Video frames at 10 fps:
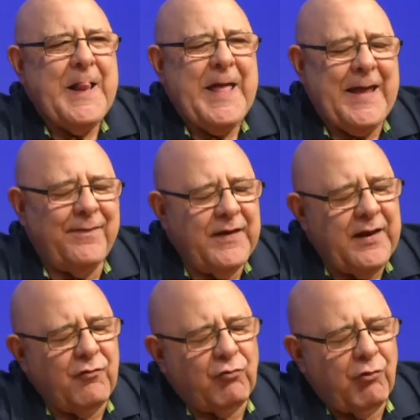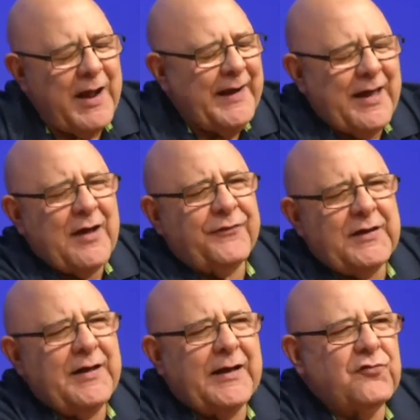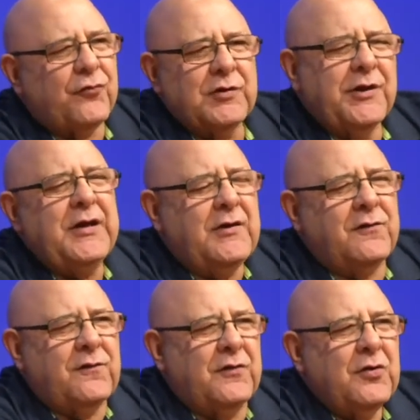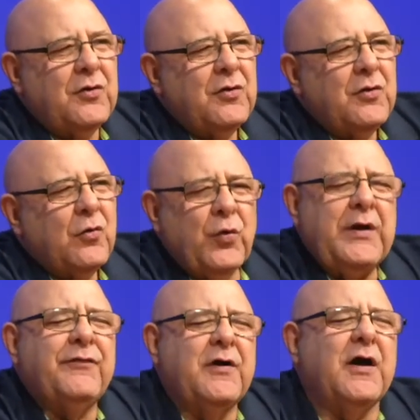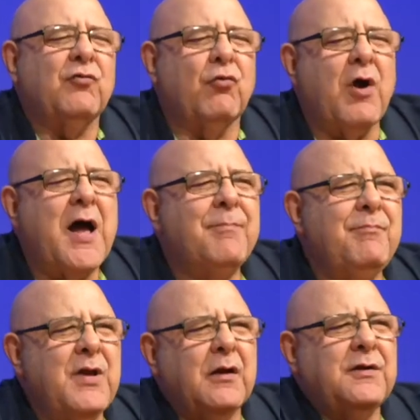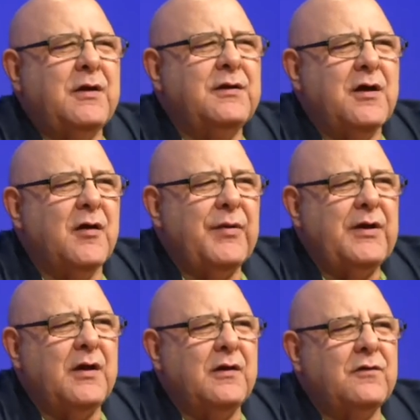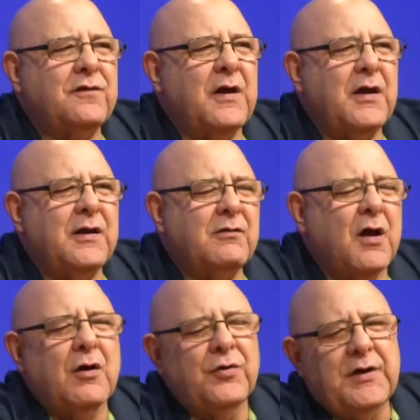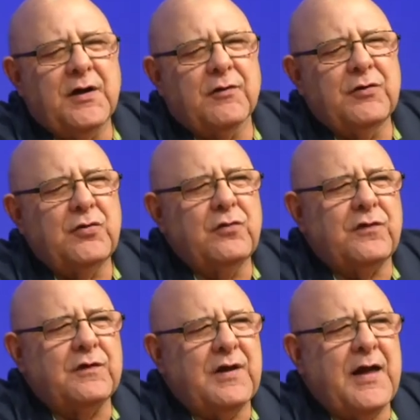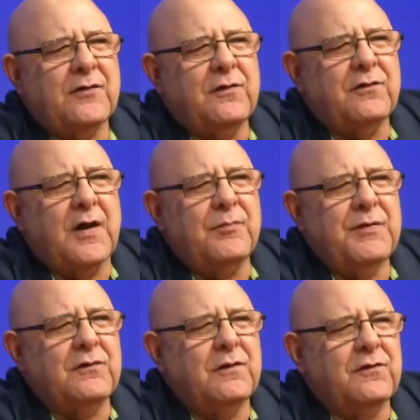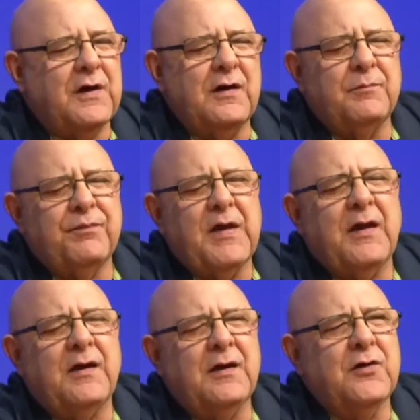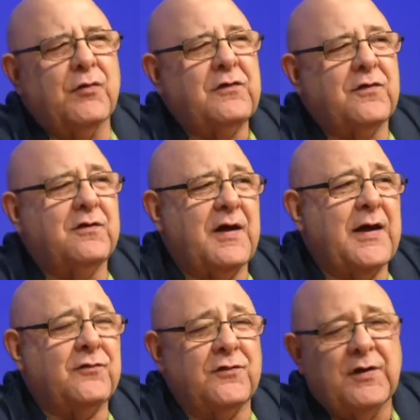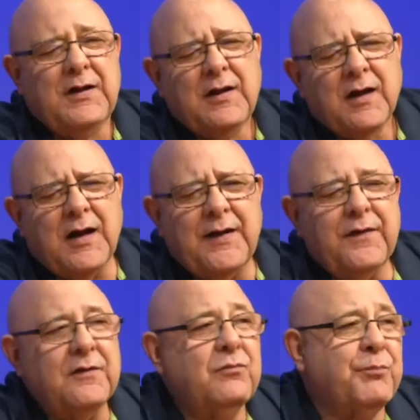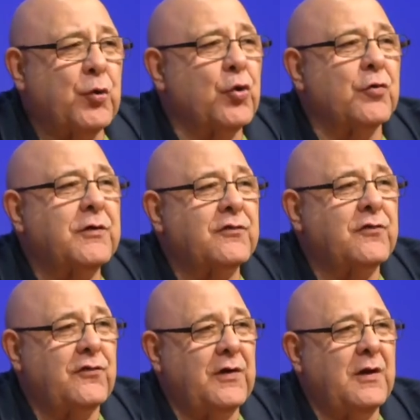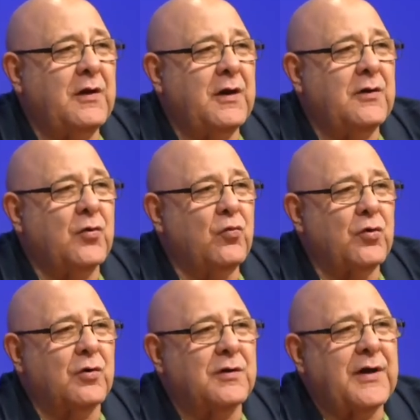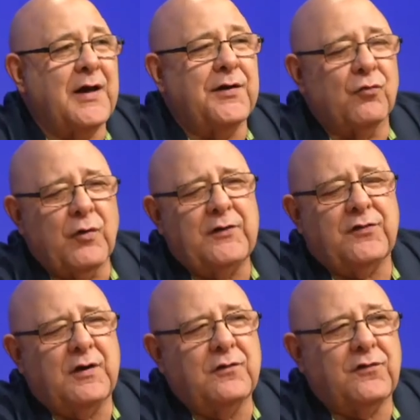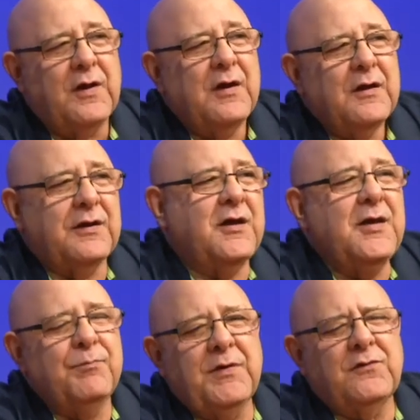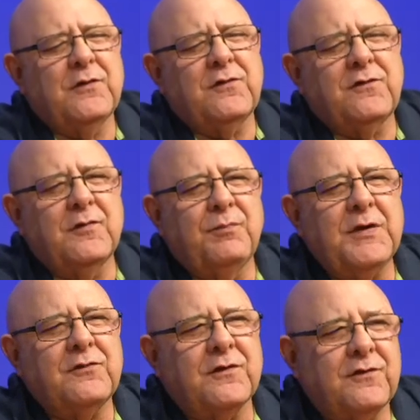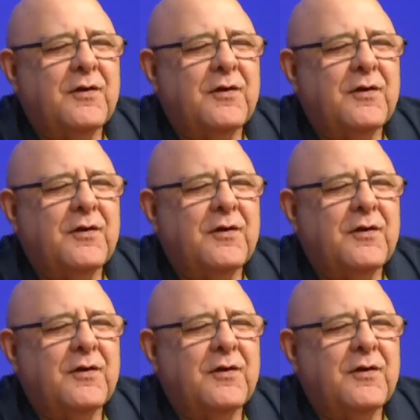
And then right after that's released, we've got Rob Mellion coming in and saying, oh, you got to reduce the taxes on business and, in and increase the taxes on the poorest city in the world, on the residents, to keep businesses in business.